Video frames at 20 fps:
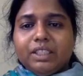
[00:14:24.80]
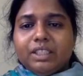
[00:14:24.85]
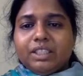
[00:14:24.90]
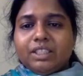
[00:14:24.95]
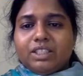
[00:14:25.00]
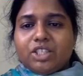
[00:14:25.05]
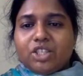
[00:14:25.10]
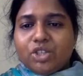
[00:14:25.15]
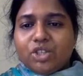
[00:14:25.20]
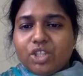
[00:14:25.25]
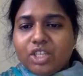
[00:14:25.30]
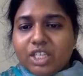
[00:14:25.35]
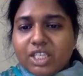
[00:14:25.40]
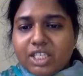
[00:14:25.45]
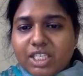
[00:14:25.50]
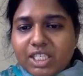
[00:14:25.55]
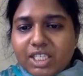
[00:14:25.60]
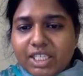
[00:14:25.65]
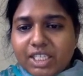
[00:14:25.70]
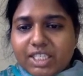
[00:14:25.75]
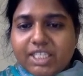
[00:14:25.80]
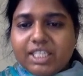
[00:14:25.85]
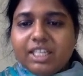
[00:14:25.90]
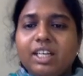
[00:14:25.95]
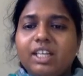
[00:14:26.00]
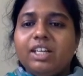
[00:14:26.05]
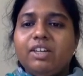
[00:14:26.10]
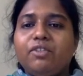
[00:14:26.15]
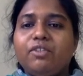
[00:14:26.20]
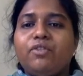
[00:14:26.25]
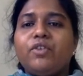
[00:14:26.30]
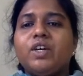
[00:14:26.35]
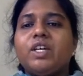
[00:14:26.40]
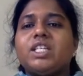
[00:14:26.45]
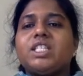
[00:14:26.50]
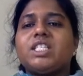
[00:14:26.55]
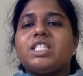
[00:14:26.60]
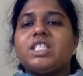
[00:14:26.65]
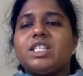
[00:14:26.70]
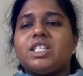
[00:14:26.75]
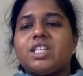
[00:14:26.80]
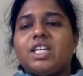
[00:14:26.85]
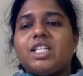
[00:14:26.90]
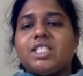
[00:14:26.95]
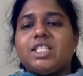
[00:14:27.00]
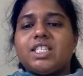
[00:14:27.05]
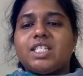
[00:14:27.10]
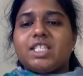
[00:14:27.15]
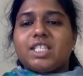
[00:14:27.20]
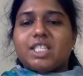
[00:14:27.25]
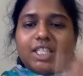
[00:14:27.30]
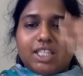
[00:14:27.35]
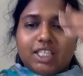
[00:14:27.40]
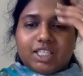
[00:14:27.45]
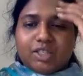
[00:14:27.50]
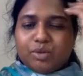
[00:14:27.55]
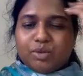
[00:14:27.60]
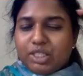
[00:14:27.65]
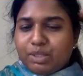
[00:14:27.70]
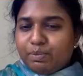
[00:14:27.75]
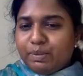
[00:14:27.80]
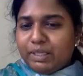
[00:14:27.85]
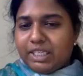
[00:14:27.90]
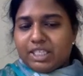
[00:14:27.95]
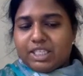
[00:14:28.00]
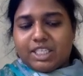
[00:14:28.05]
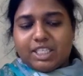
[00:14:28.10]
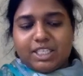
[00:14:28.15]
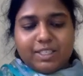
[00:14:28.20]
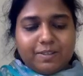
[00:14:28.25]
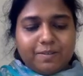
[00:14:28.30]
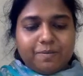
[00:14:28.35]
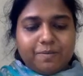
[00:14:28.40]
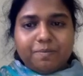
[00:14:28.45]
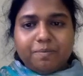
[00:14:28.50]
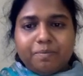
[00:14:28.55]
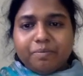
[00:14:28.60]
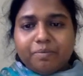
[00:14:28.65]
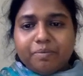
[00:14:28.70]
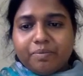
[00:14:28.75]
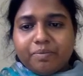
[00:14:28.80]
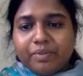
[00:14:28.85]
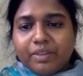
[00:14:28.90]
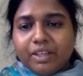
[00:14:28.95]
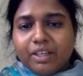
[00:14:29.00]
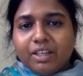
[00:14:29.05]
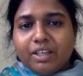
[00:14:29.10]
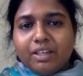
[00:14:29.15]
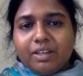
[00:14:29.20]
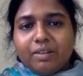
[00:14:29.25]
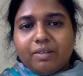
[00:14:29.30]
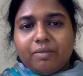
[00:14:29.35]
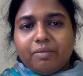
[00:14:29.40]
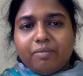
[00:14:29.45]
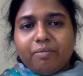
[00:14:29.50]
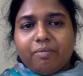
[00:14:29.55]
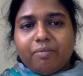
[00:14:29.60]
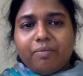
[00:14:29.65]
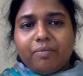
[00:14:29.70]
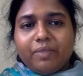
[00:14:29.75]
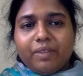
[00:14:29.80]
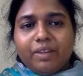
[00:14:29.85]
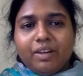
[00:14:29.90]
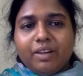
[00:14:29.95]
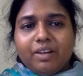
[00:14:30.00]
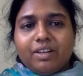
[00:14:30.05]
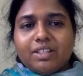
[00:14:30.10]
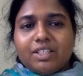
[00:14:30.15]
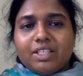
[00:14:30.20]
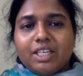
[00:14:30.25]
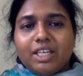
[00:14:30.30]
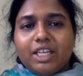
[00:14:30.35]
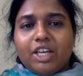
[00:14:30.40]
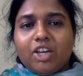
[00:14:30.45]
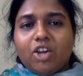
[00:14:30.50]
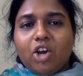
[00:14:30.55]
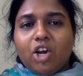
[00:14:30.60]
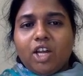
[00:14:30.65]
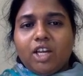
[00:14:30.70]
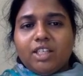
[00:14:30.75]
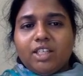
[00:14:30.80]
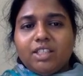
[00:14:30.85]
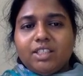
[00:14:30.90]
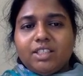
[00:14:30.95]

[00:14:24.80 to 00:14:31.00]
So this is the first transistor that was built. A silicon,